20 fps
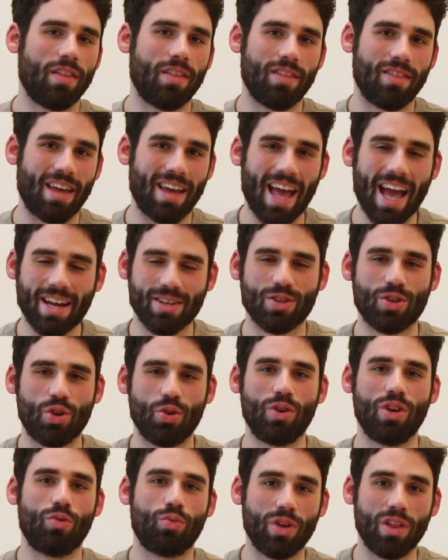They
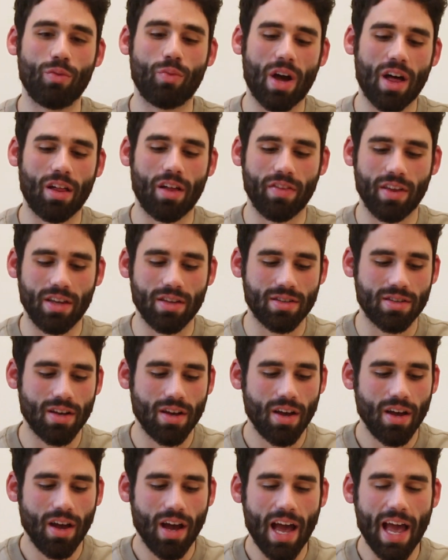executed really well on these,
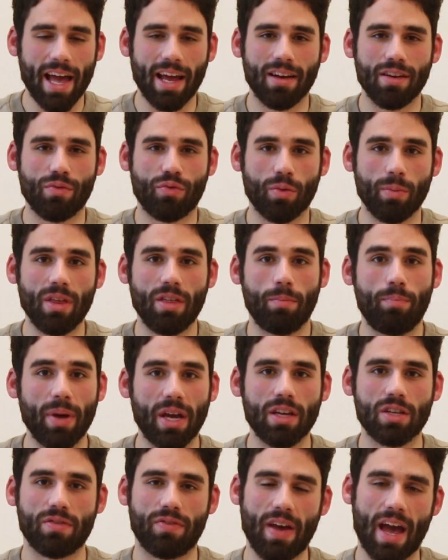and for me, the
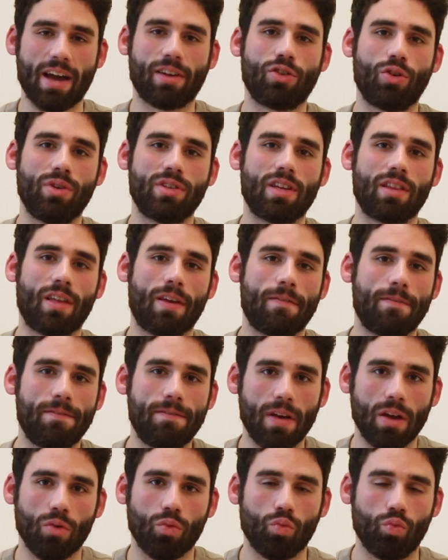biggest factor is that they
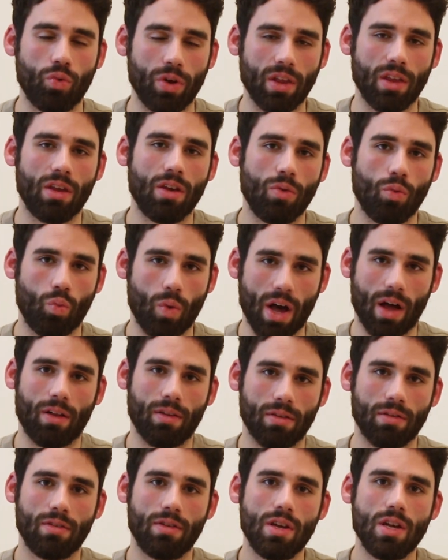fit really well.
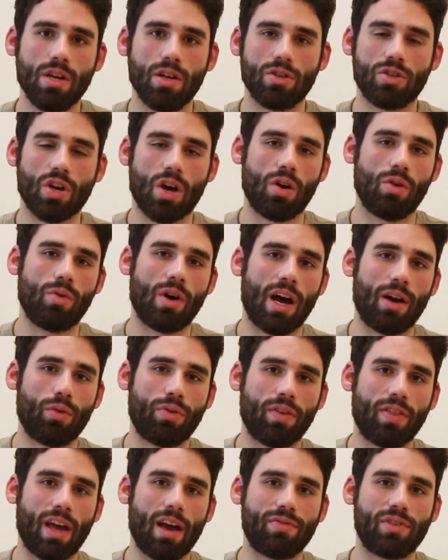So I don't
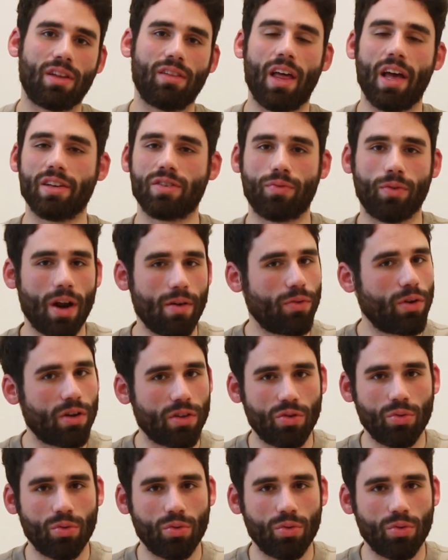think they have to last forever at a